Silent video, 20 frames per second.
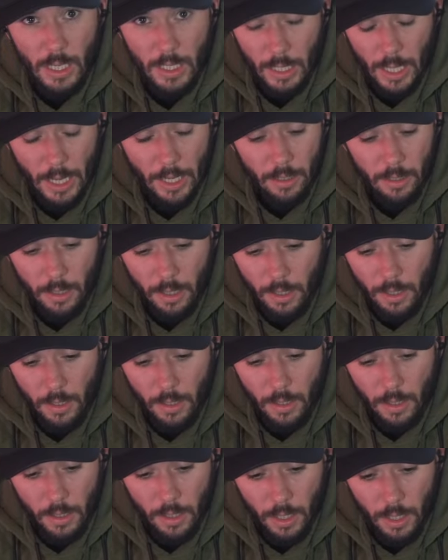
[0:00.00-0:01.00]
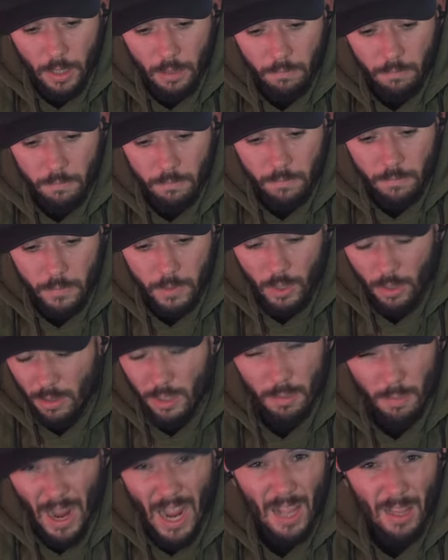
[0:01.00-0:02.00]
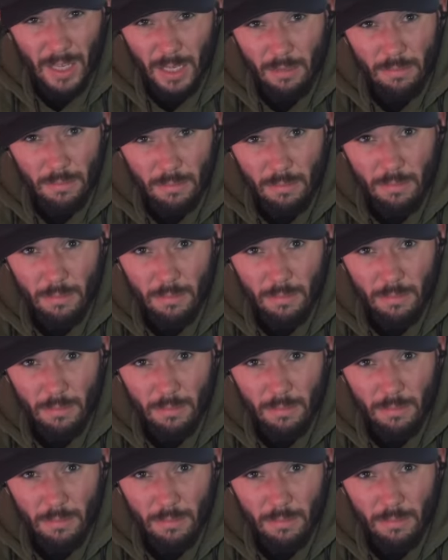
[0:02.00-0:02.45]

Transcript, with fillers: saying that. Um, so they're smiling.